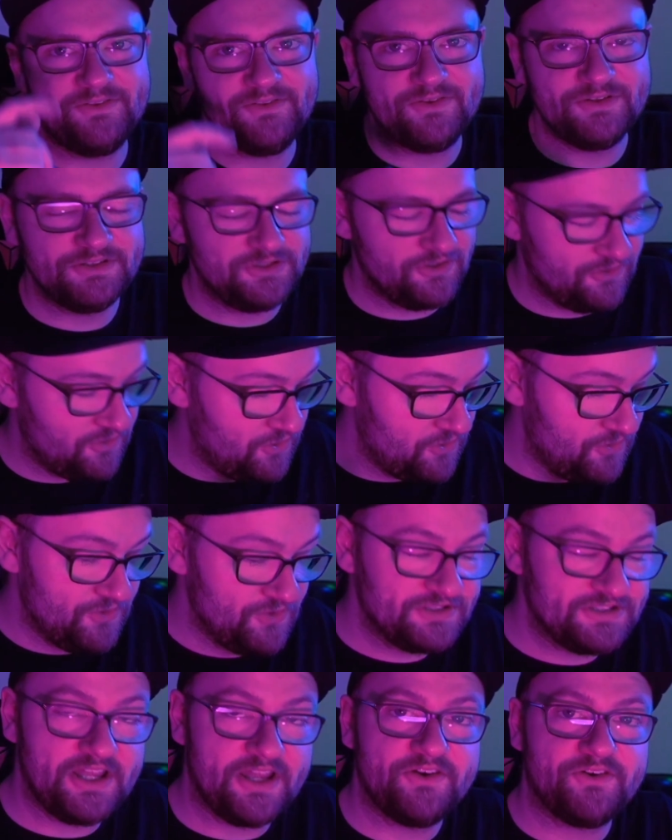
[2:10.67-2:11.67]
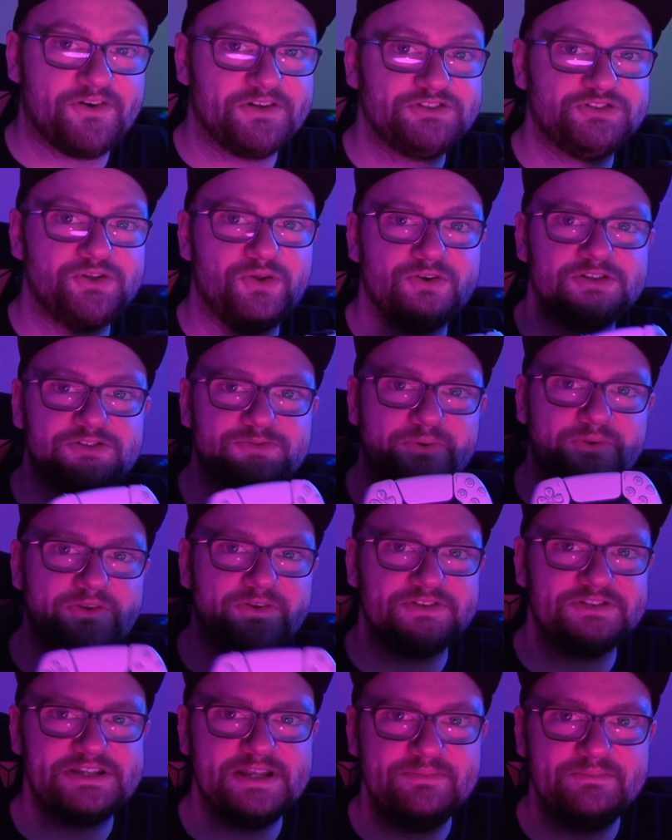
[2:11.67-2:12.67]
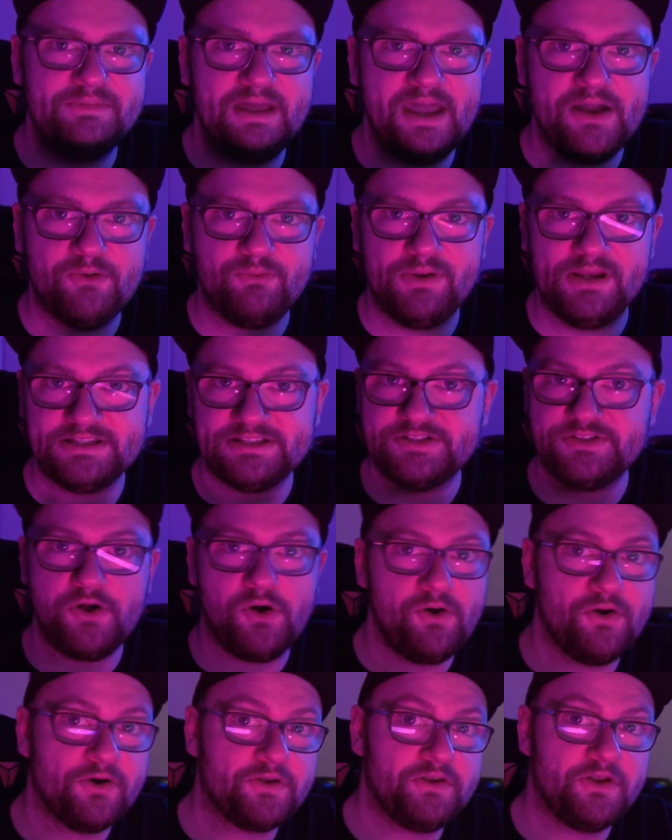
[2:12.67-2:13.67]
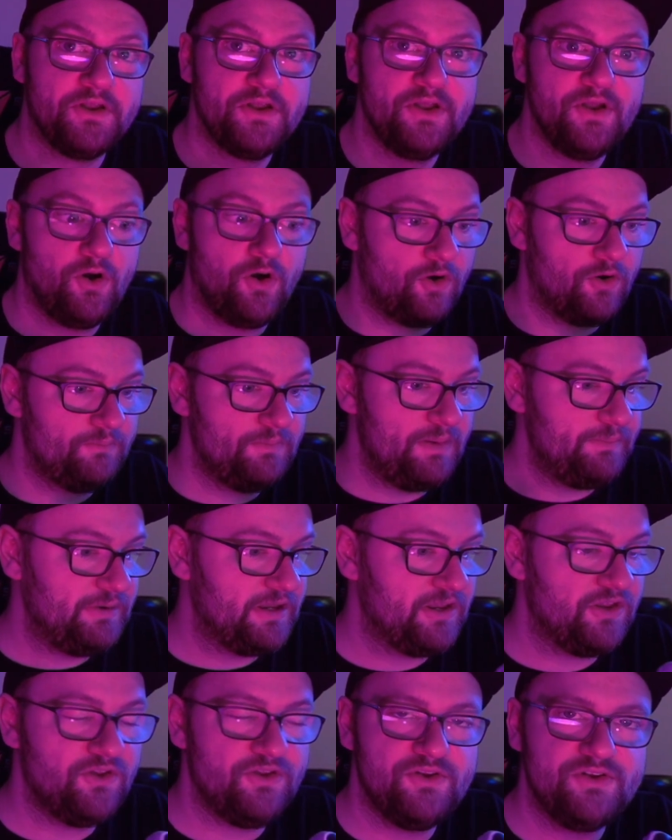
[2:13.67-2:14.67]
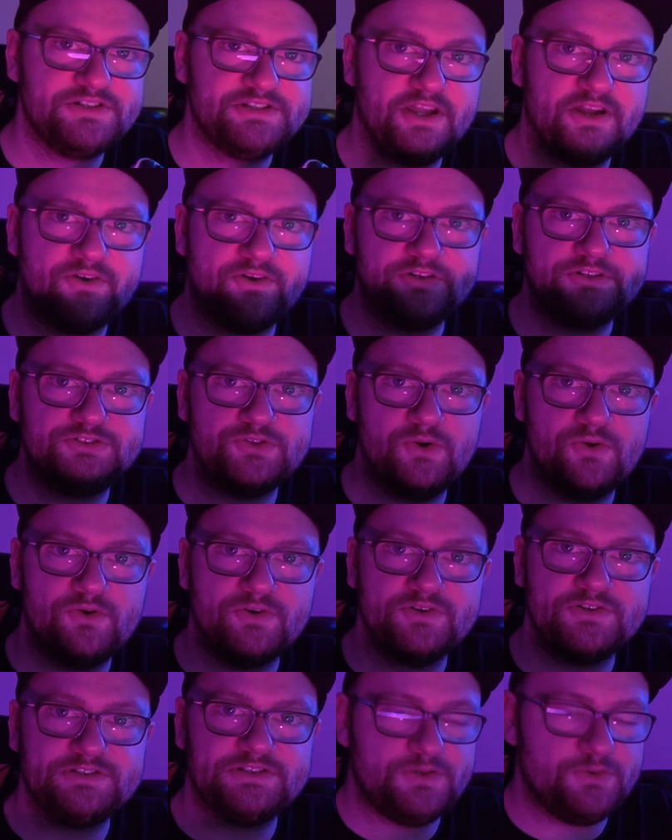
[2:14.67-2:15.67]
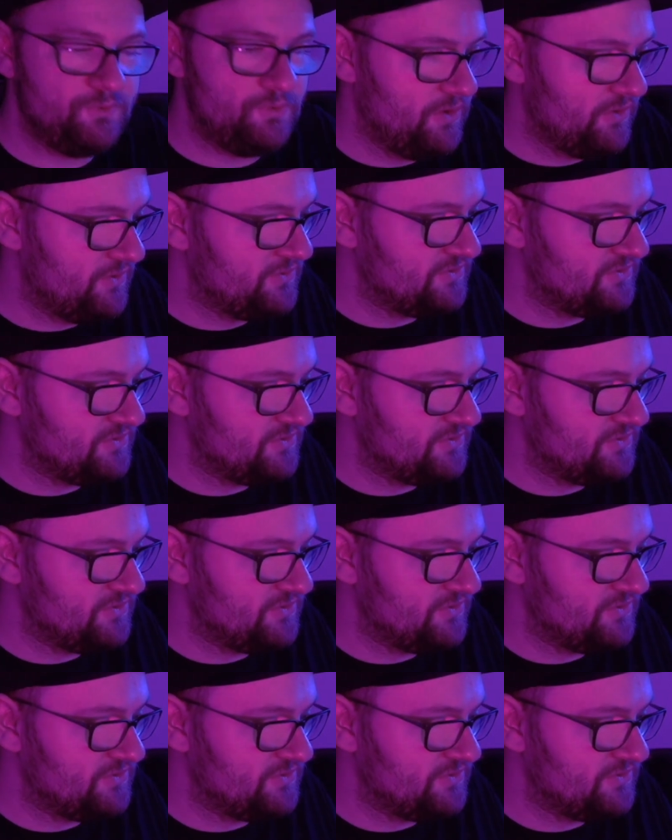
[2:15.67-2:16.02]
do you use other controllers with your Steam Deck when it's docked? Or maybe you use other controllers while your